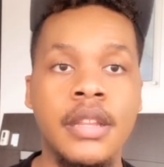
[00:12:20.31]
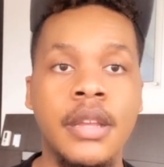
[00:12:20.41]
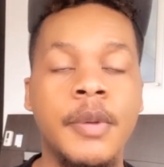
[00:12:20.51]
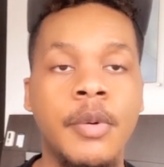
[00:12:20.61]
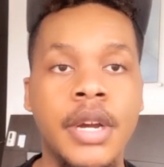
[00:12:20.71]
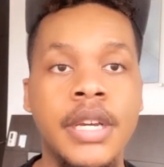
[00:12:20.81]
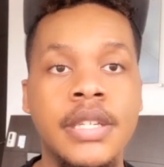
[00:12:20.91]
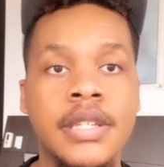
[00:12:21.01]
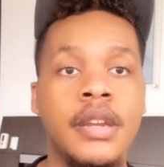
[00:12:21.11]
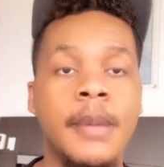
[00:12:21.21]
Colombia where
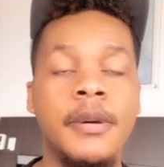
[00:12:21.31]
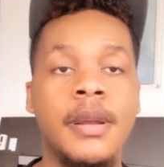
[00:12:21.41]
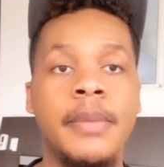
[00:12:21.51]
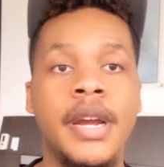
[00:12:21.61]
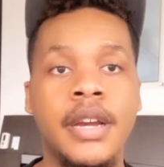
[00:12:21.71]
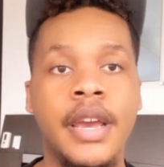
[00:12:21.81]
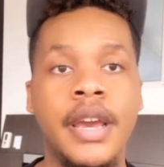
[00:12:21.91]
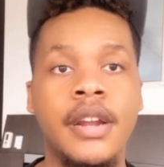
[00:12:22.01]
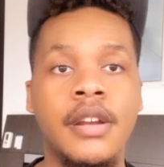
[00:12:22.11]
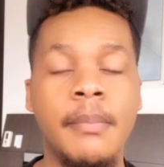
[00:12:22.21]
he's in, put a
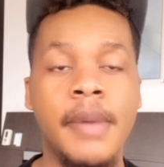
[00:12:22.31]
barricade on the